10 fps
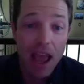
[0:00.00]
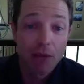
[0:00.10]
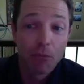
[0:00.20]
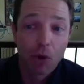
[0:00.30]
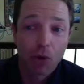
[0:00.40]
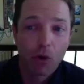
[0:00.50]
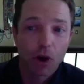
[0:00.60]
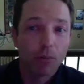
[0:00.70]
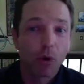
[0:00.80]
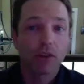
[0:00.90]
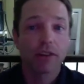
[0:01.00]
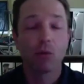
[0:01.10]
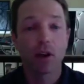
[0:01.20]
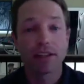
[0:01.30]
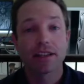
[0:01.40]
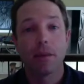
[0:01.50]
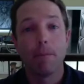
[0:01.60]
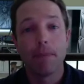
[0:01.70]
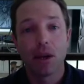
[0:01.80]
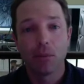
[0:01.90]
And more importantly, what is the
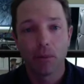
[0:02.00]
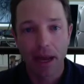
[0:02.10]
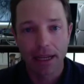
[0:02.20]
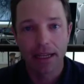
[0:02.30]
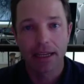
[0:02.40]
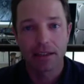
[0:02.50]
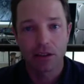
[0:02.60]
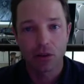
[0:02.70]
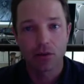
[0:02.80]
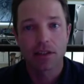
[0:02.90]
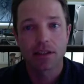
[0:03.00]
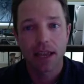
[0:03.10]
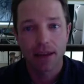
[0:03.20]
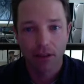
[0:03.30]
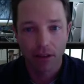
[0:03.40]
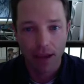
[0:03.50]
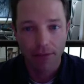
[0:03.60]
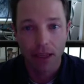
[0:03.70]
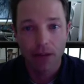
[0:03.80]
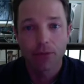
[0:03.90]
minimum I needed to do to save a
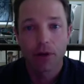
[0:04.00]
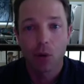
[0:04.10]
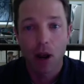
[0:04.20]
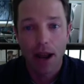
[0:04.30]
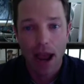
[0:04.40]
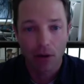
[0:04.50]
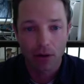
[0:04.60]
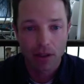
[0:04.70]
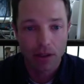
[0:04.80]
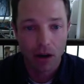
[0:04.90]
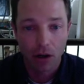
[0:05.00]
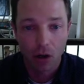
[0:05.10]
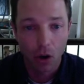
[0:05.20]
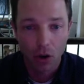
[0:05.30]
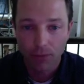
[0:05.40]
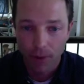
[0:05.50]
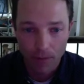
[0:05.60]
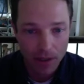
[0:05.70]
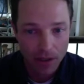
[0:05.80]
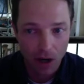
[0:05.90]
life if we run out? Because our goal
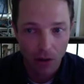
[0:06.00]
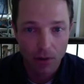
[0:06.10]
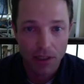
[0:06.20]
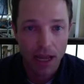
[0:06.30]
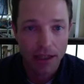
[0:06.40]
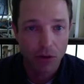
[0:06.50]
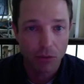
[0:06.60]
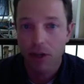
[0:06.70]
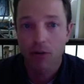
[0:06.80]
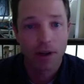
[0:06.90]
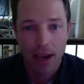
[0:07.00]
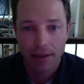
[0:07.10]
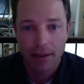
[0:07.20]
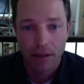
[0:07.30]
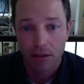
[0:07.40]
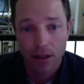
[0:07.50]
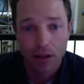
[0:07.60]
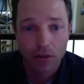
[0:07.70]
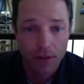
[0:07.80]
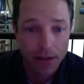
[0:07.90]
from the start was not to recreate the
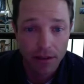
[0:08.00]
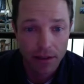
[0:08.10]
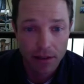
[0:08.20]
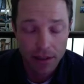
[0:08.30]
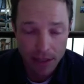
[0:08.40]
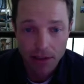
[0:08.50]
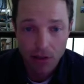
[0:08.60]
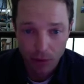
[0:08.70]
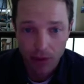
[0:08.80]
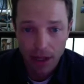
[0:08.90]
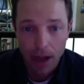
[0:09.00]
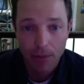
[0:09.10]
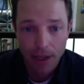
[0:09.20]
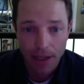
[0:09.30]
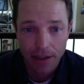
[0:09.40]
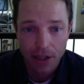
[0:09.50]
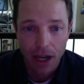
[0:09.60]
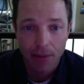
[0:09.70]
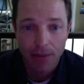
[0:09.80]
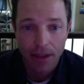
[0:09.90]
clinical ventilators, because that's a really complicated
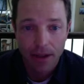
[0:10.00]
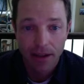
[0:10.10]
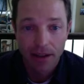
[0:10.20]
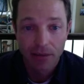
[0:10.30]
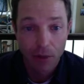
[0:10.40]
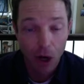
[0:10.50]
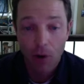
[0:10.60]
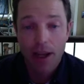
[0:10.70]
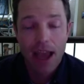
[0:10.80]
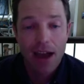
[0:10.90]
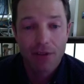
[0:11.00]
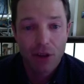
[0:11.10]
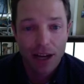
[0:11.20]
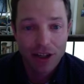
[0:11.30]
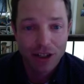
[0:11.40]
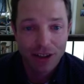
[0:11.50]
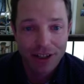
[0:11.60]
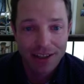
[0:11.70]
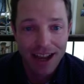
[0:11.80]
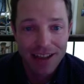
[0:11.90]
job that we already have good
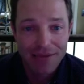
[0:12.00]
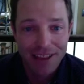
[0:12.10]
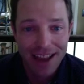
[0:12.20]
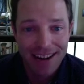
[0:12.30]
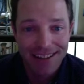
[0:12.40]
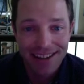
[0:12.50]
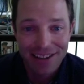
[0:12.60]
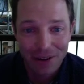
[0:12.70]
engineering designs for that, right?